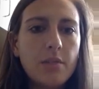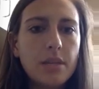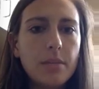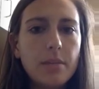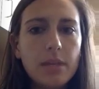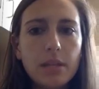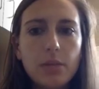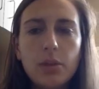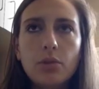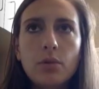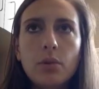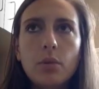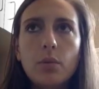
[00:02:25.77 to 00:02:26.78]
typically
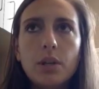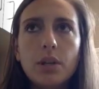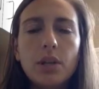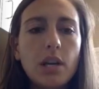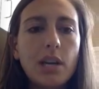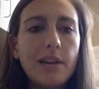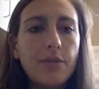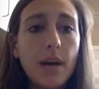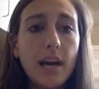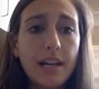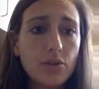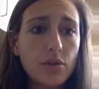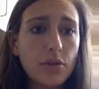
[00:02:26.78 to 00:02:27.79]
when if you
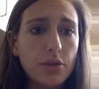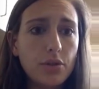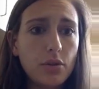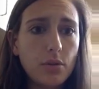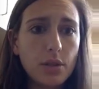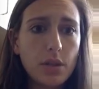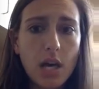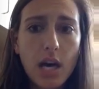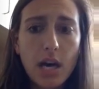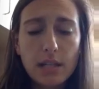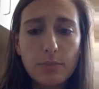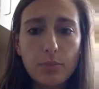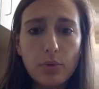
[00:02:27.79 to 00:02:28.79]
had a stroke and you go into the
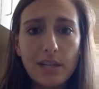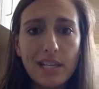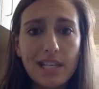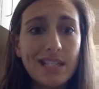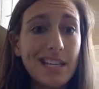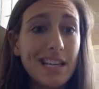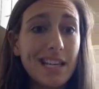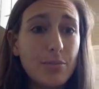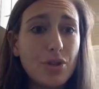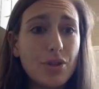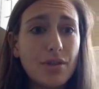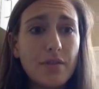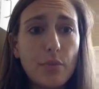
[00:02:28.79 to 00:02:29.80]
hospital, they take
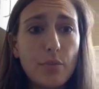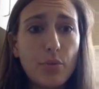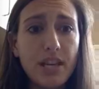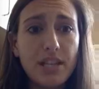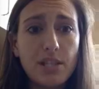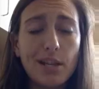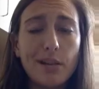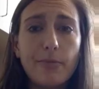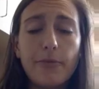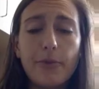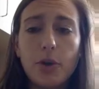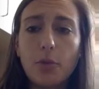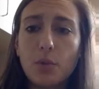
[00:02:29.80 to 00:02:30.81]
images of your brain to
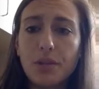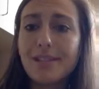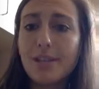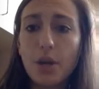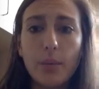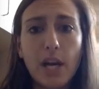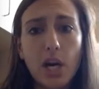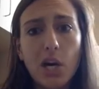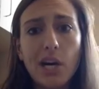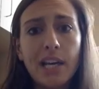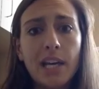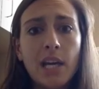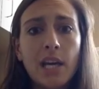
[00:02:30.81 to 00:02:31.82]
confirm what's going
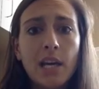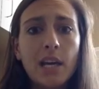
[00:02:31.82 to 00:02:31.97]
on.